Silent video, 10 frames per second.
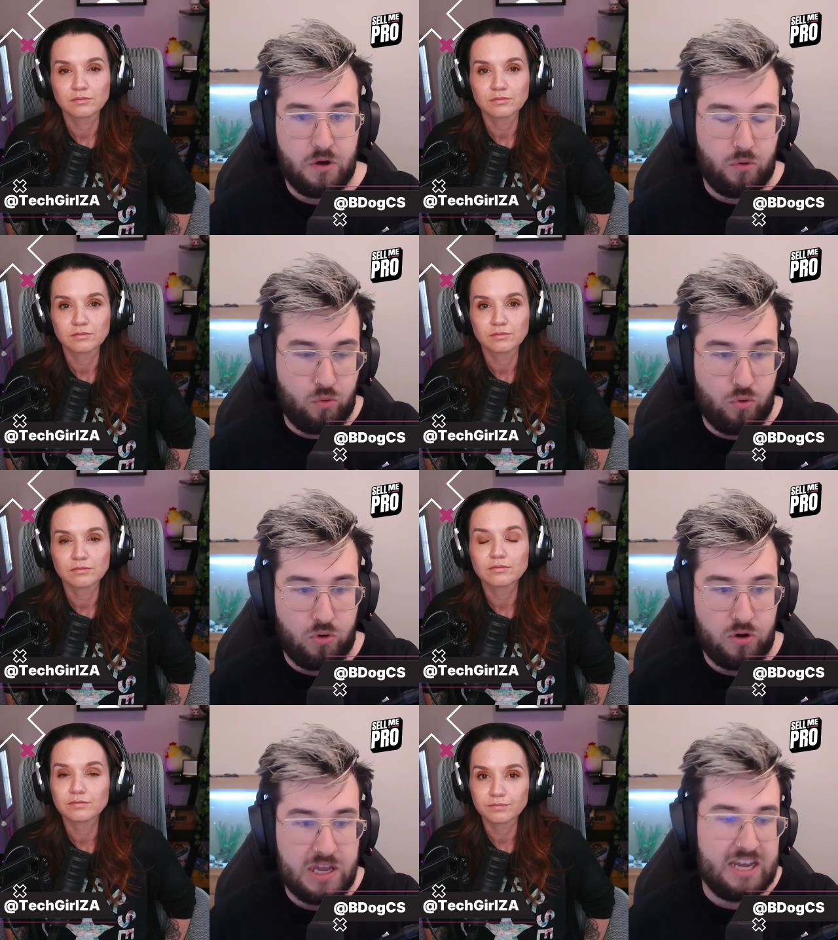
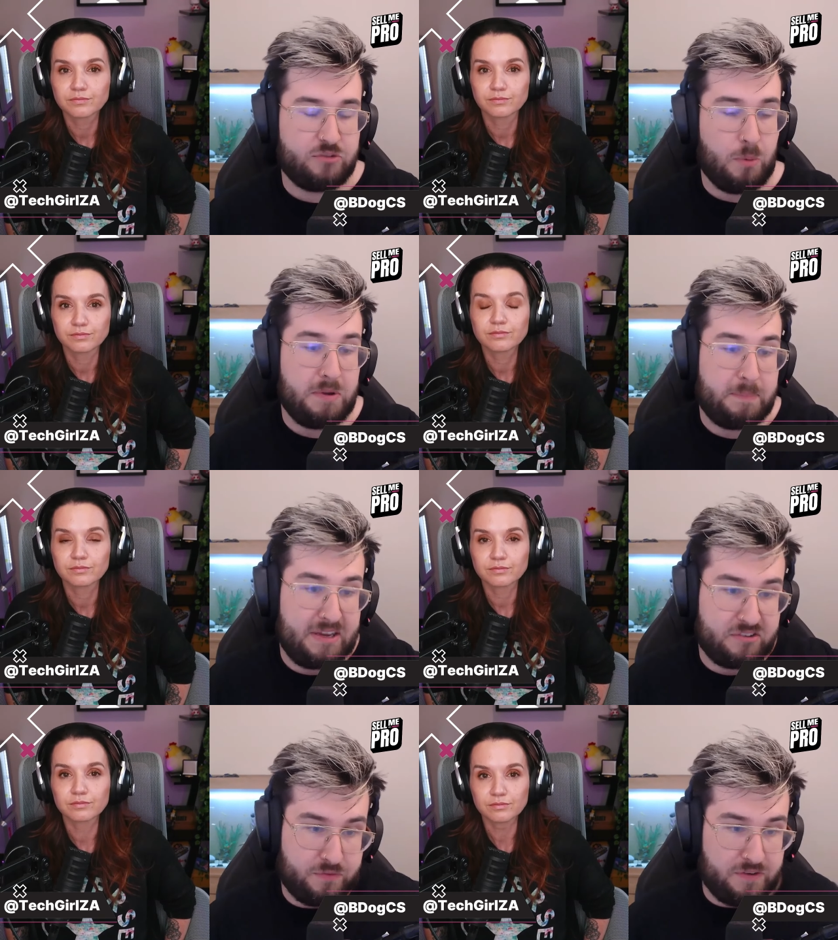Speaker 1: or it's probably
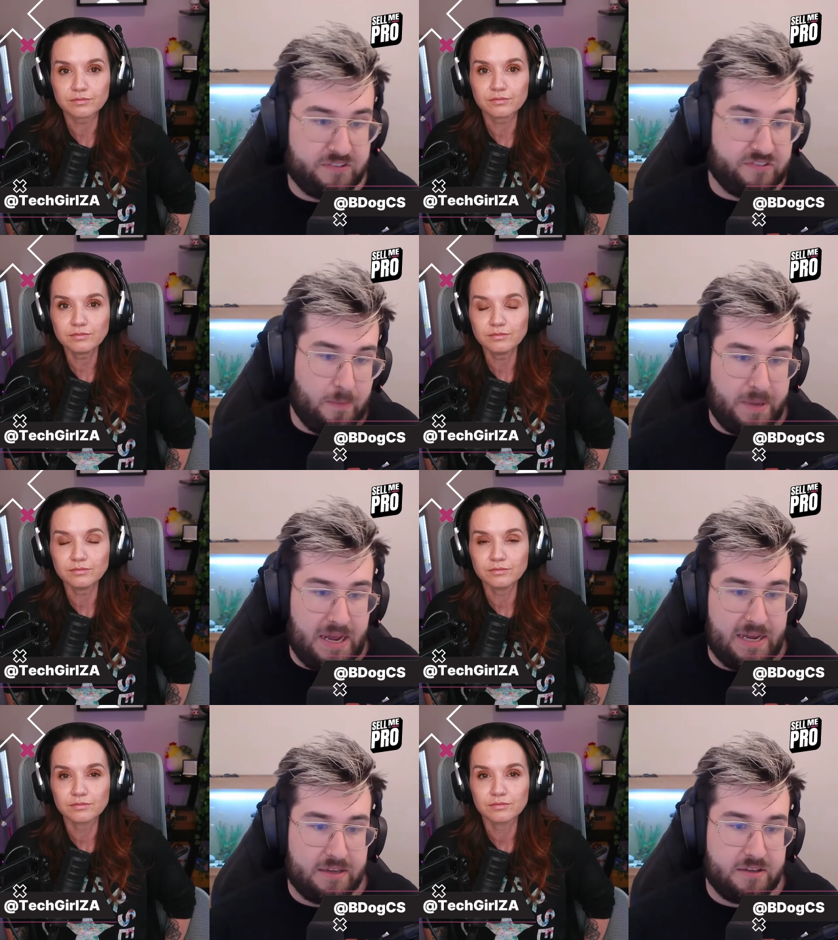best if I sit
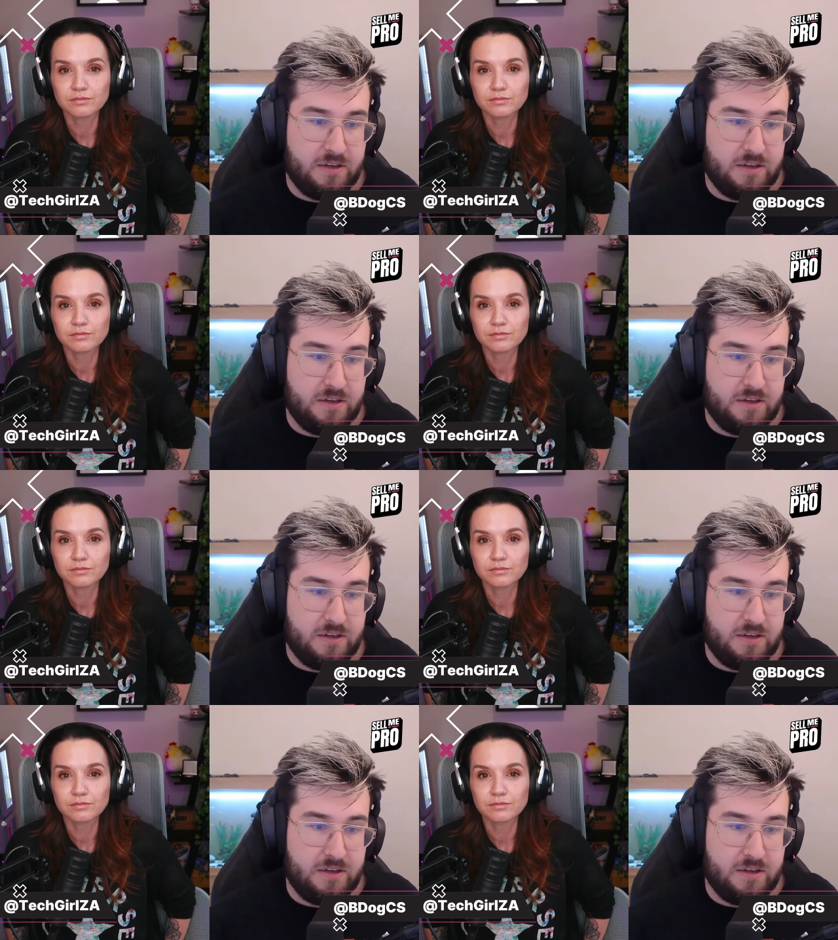back